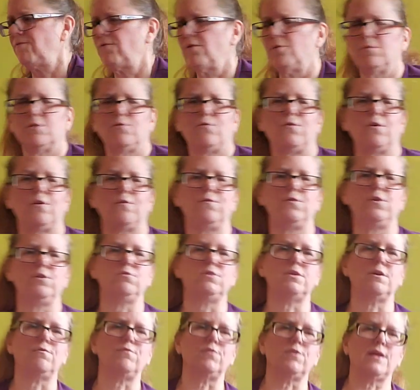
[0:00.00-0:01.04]
from a
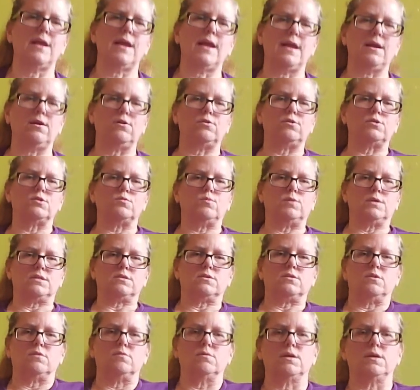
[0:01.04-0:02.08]
few different angles
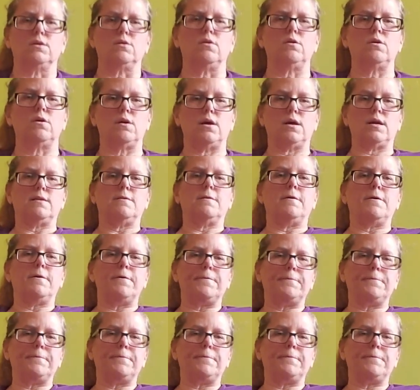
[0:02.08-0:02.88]
what's going on.